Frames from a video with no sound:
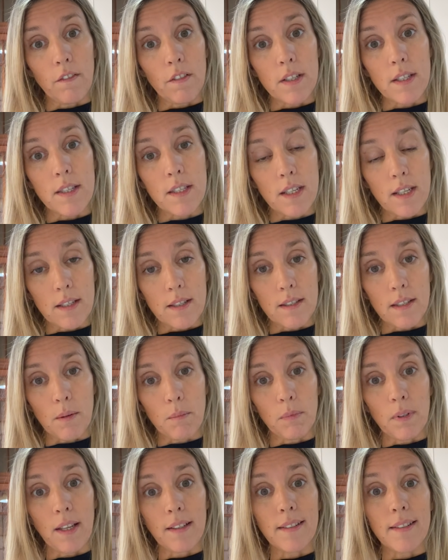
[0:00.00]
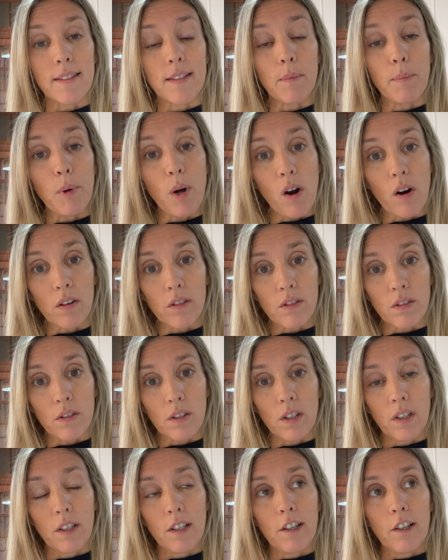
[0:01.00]
system that supports
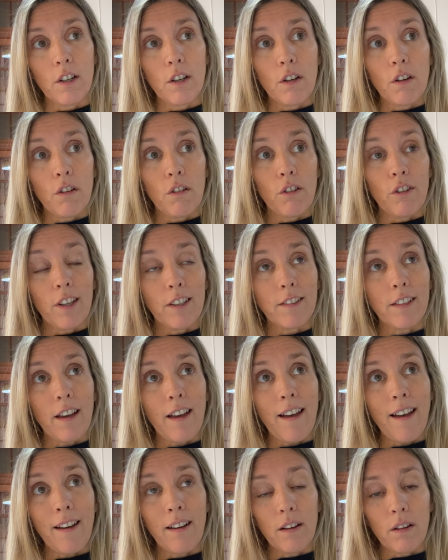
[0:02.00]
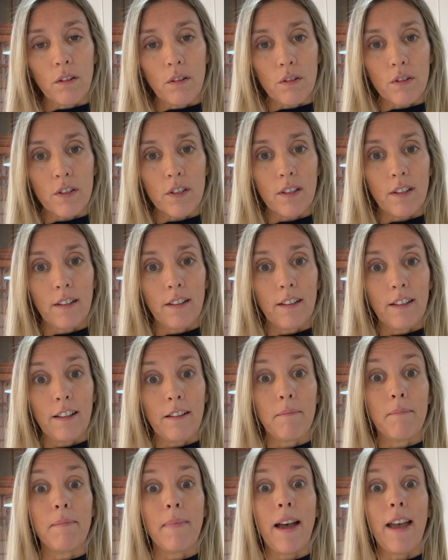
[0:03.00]
or that anchors
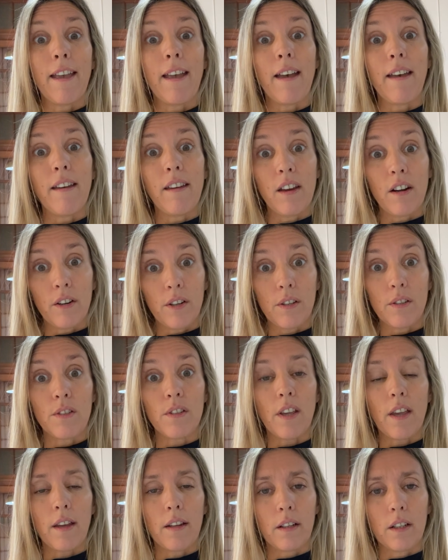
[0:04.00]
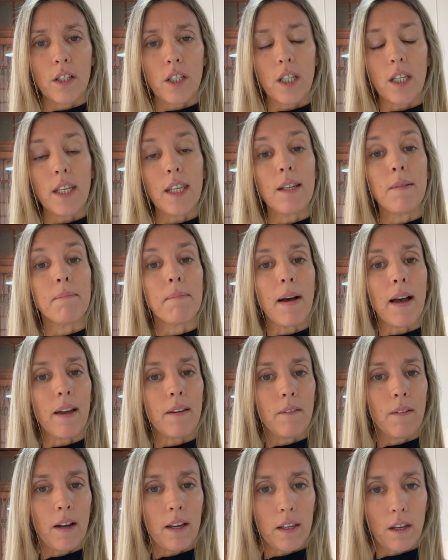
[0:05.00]
my Aries energy in
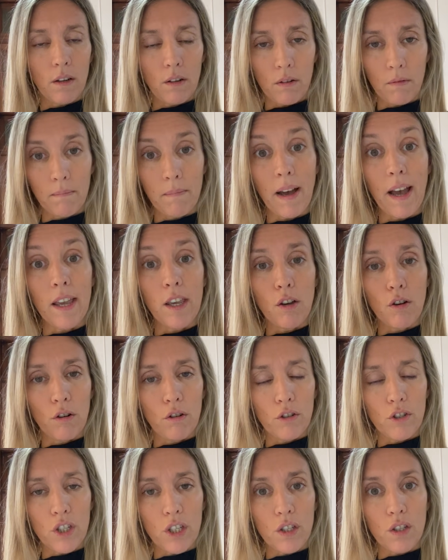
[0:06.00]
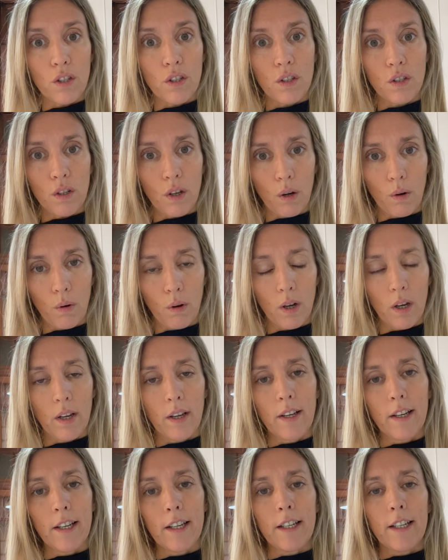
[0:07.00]
my biology. So
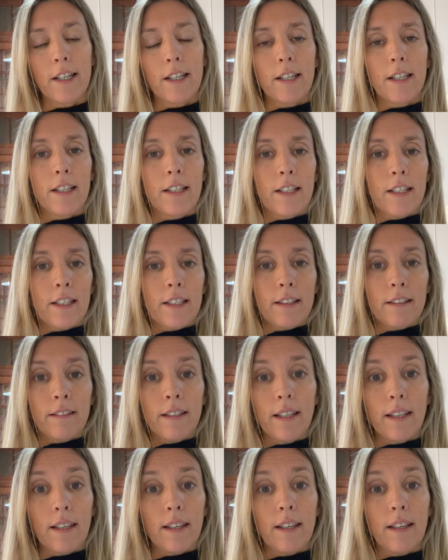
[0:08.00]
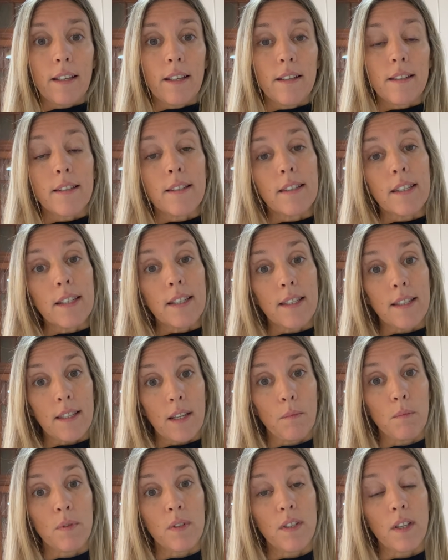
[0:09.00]
the
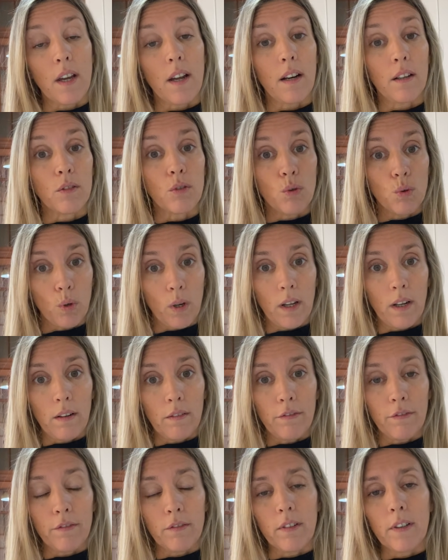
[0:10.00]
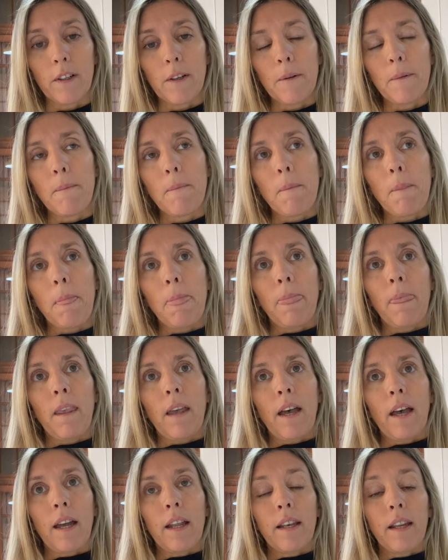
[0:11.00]
systems are 12
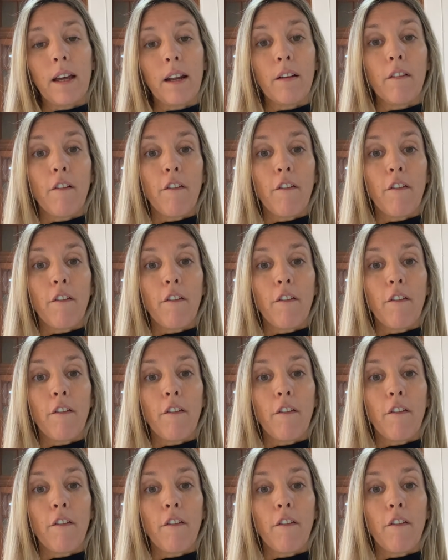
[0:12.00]
and are